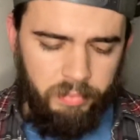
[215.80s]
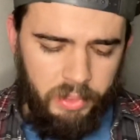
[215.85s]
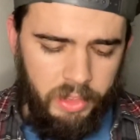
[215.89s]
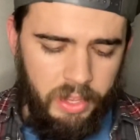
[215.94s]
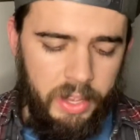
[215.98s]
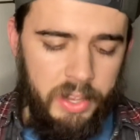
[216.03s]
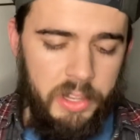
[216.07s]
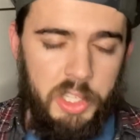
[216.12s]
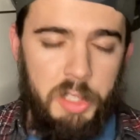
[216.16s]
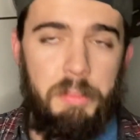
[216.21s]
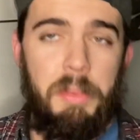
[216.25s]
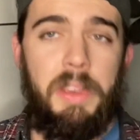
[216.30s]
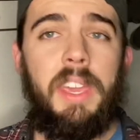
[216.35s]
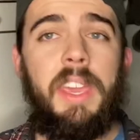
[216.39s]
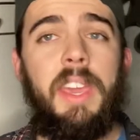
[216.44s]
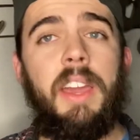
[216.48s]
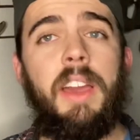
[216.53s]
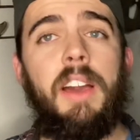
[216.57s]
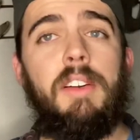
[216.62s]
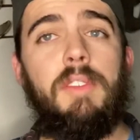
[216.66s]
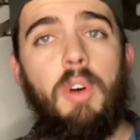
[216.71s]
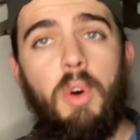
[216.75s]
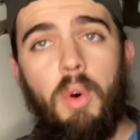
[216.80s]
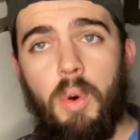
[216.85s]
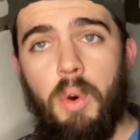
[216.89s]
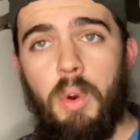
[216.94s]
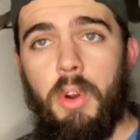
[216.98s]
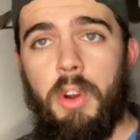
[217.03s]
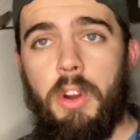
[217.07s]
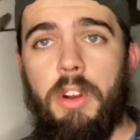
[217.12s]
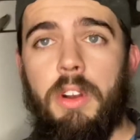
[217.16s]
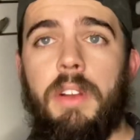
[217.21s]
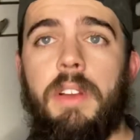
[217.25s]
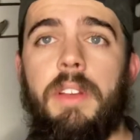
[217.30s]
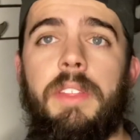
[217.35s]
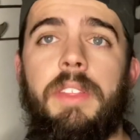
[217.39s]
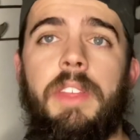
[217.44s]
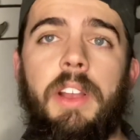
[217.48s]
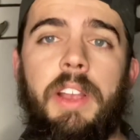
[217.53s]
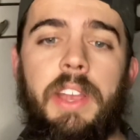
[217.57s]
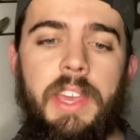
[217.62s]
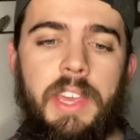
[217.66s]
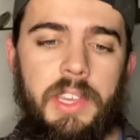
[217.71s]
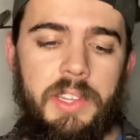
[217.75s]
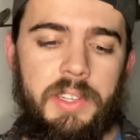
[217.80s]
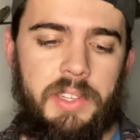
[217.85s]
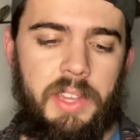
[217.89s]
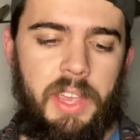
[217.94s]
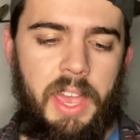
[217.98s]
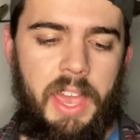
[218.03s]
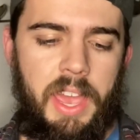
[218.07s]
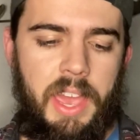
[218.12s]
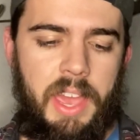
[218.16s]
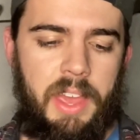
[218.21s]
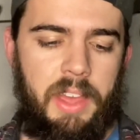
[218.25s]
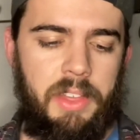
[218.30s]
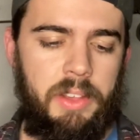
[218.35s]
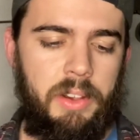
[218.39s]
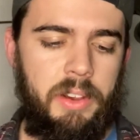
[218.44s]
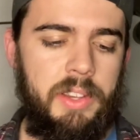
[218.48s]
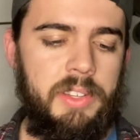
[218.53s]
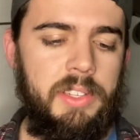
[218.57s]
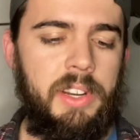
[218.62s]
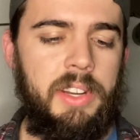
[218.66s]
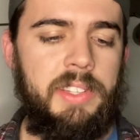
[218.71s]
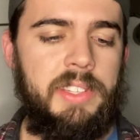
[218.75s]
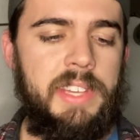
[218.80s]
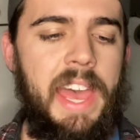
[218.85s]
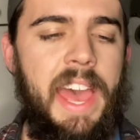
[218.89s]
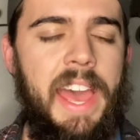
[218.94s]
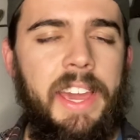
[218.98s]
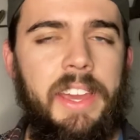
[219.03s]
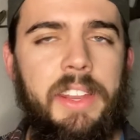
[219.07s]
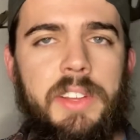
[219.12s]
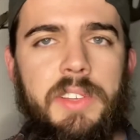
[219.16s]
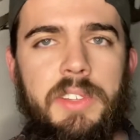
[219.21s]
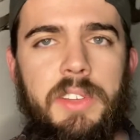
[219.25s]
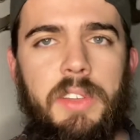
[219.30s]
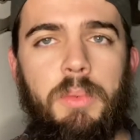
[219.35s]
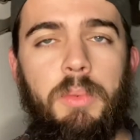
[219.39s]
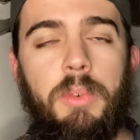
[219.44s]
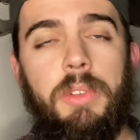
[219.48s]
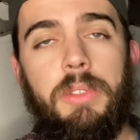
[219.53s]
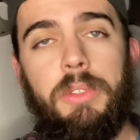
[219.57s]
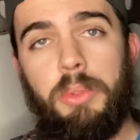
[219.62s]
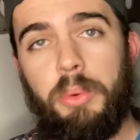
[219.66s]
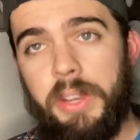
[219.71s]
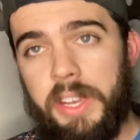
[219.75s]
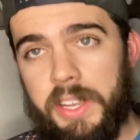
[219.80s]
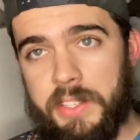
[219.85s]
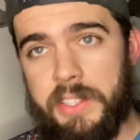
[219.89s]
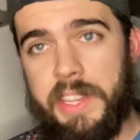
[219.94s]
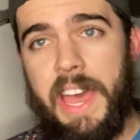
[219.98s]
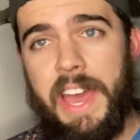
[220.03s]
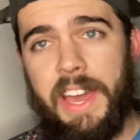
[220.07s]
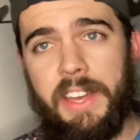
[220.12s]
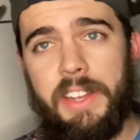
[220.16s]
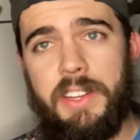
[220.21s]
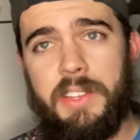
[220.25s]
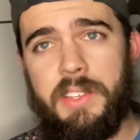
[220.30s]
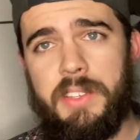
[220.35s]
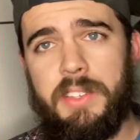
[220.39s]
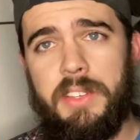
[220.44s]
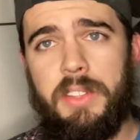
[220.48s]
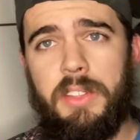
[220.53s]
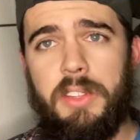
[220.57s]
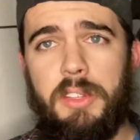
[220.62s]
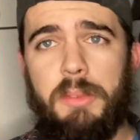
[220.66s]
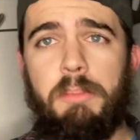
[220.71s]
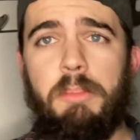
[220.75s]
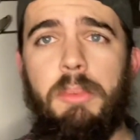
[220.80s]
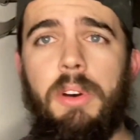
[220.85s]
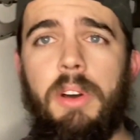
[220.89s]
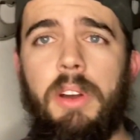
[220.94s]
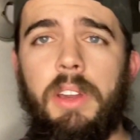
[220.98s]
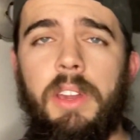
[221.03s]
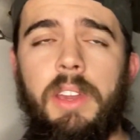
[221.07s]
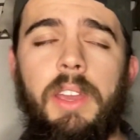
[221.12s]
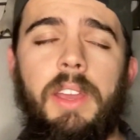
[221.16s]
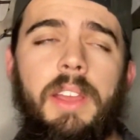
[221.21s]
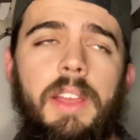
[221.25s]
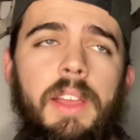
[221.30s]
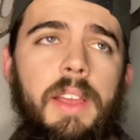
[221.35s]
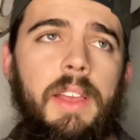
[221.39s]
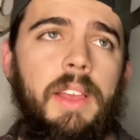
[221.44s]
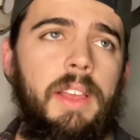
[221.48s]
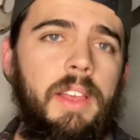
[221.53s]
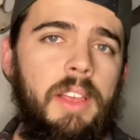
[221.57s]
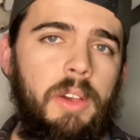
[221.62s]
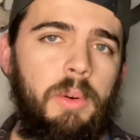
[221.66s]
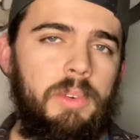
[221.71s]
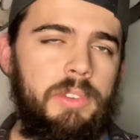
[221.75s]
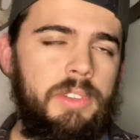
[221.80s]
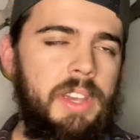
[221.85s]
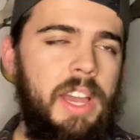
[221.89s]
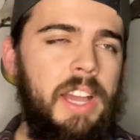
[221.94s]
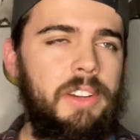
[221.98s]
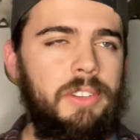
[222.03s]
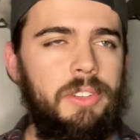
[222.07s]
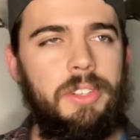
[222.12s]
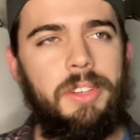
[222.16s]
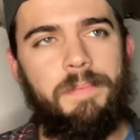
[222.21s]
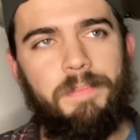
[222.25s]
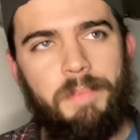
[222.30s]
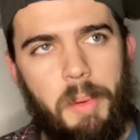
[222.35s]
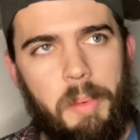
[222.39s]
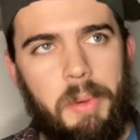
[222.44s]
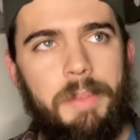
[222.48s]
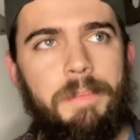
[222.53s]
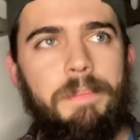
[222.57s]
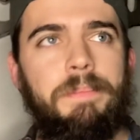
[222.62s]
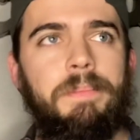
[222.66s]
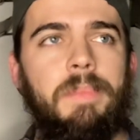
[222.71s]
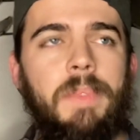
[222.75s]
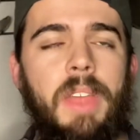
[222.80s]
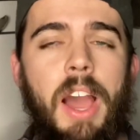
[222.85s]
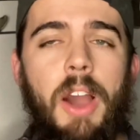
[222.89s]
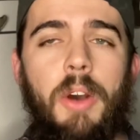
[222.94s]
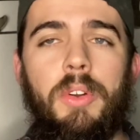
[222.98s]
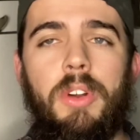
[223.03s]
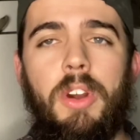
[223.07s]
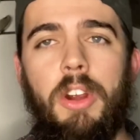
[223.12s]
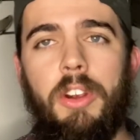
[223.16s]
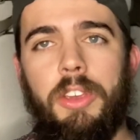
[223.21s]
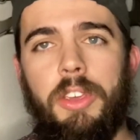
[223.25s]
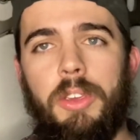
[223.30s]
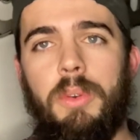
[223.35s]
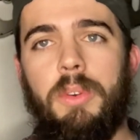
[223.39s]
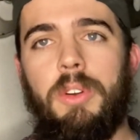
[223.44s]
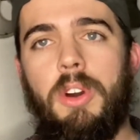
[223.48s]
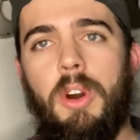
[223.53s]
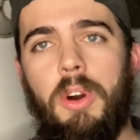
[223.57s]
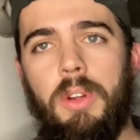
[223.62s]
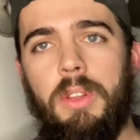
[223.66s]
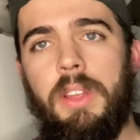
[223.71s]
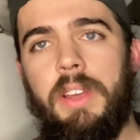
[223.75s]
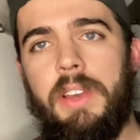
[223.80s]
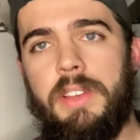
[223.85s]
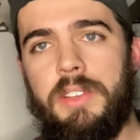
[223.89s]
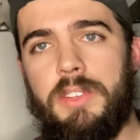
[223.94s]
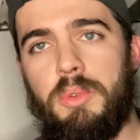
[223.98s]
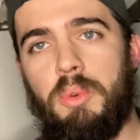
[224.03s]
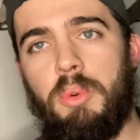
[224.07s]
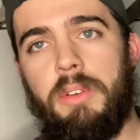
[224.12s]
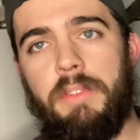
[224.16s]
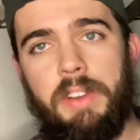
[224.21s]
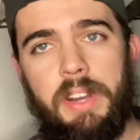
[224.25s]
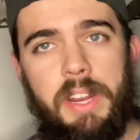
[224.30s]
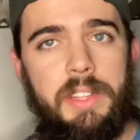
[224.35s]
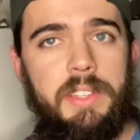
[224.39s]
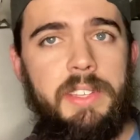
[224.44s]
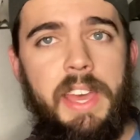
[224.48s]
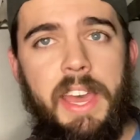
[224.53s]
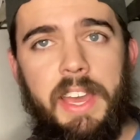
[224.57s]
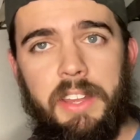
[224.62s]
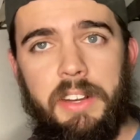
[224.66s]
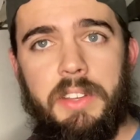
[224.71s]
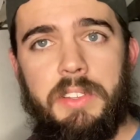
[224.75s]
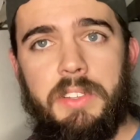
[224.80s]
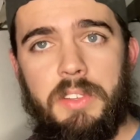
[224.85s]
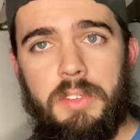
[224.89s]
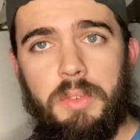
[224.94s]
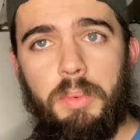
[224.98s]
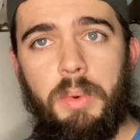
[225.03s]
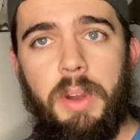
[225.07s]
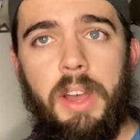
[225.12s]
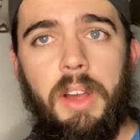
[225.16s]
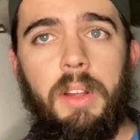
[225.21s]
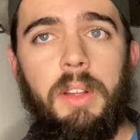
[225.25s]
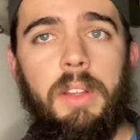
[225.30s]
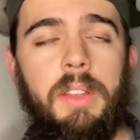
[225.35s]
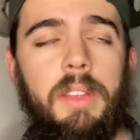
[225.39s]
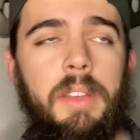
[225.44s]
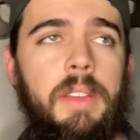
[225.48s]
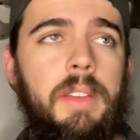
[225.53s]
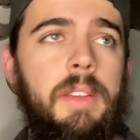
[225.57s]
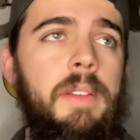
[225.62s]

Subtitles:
Speaking of horror, there is an antagonist, well, three antagonists in this book, which actually, I would argue Kola is sort of an antagonist as well.